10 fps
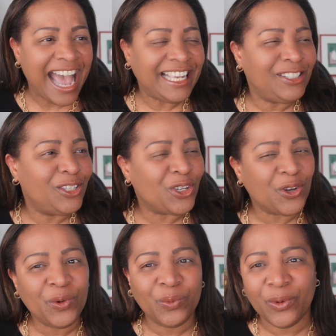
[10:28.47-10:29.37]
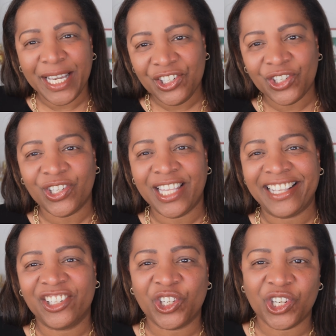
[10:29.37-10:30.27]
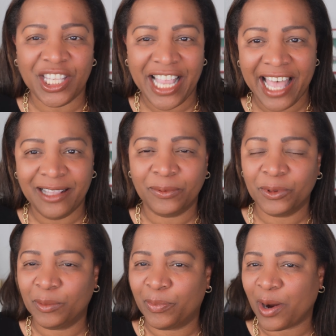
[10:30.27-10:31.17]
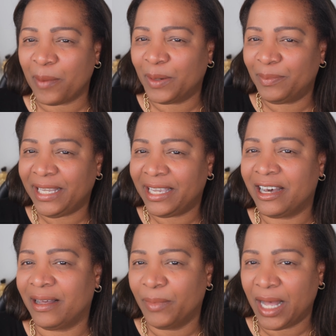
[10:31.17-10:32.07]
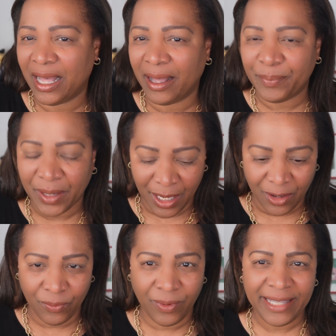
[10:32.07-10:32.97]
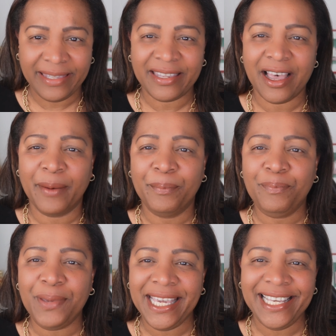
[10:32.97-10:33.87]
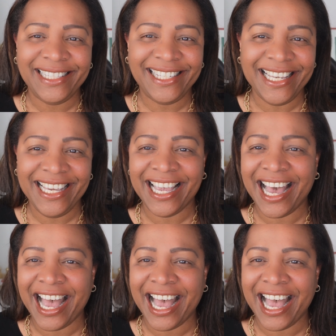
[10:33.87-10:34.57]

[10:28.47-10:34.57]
I do wish that Chanel would probably come up with a BD,